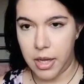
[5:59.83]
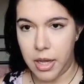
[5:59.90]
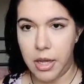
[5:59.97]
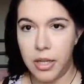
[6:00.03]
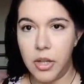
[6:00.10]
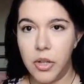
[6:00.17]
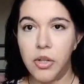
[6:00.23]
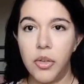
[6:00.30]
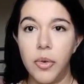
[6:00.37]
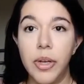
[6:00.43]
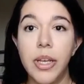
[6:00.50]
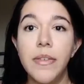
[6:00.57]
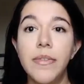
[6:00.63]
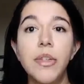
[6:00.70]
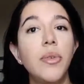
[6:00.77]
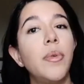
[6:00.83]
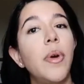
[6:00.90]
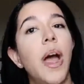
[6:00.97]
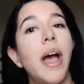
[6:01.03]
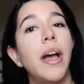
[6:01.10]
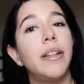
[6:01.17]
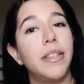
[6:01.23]
And so it gives you
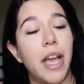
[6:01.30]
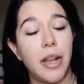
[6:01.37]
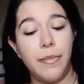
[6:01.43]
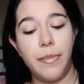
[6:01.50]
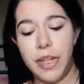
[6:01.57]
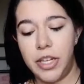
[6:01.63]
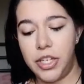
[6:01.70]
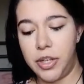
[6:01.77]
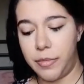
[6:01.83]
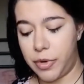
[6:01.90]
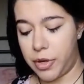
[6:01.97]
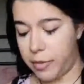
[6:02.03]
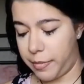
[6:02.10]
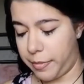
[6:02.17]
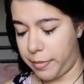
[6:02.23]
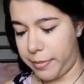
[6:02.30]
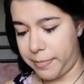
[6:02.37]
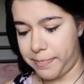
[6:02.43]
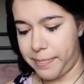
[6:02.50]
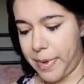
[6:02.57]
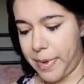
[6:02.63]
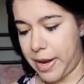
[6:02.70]
a tad bit shimmer,
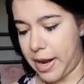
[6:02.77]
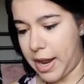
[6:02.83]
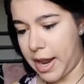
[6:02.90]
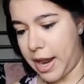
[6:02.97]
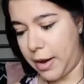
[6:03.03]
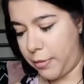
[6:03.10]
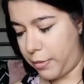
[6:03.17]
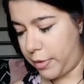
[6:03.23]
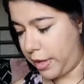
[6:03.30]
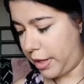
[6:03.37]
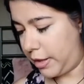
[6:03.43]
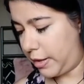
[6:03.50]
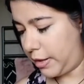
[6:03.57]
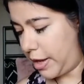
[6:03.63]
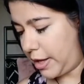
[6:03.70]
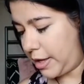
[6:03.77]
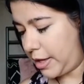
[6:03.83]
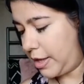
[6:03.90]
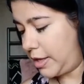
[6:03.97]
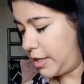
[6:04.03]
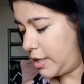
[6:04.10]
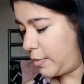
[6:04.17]
but I really like
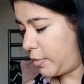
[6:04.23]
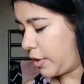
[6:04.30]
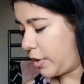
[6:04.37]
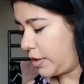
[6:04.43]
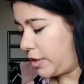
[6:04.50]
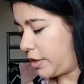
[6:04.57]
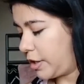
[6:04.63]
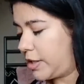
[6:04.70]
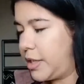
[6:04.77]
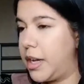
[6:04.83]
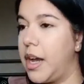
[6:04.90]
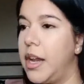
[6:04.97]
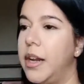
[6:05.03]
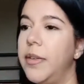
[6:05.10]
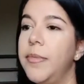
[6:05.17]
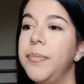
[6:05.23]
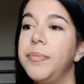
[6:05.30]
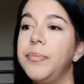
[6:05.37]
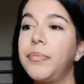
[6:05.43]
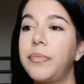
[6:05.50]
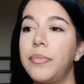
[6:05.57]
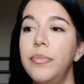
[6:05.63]
this bronzer because it kind
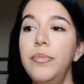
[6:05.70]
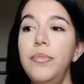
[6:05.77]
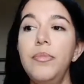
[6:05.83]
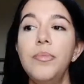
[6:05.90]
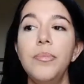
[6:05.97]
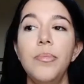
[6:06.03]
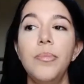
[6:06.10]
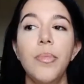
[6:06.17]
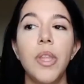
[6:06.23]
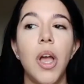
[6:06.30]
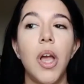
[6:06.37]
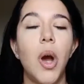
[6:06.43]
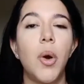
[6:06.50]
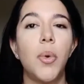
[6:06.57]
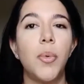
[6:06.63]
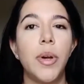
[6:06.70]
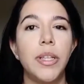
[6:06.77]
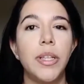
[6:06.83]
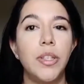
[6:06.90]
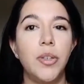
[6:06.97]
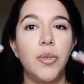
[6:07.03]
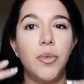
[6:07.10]
of,
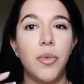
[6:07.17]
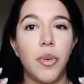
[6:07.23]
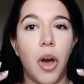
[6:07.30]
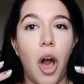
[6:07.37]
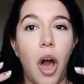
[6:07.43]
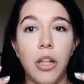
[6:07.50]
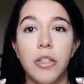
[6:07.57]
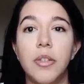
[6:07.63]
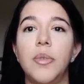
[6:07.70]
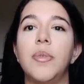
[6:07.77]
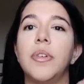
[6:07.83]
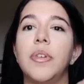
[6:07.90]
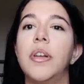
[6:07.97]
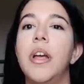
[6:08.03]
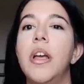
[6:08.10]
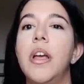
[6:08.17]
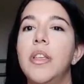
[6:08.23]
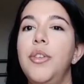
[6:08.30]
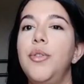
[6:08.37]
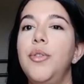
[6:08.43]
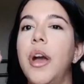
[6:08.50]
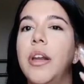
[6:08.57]
once you contour,
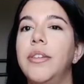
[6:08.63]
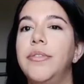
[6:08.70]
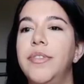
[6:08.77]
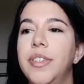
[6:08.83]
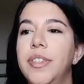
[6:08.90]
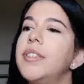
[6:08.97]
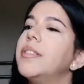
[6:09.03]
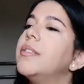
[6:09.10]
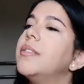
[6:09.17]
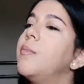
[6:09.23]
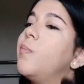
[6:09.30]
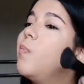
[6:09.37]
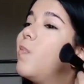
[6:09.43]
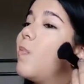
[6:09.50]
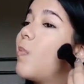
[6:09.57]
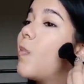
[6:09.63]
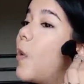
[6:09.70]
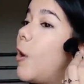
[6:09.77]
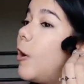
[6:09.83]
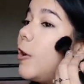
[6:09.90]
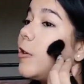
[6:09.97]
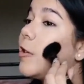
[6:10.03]
you kind of just
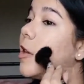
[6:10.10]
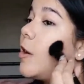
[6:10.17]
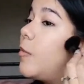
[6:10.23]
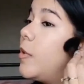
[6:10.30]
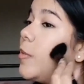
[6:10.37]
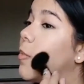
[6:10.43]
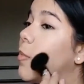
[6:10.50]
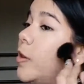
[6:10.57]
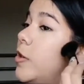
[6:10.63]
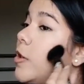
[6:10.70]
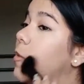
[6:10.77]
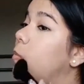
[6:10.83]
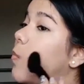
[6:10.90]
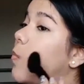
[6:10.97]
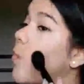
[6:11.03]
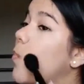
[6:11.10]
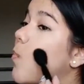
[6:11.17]
set it with bronzer.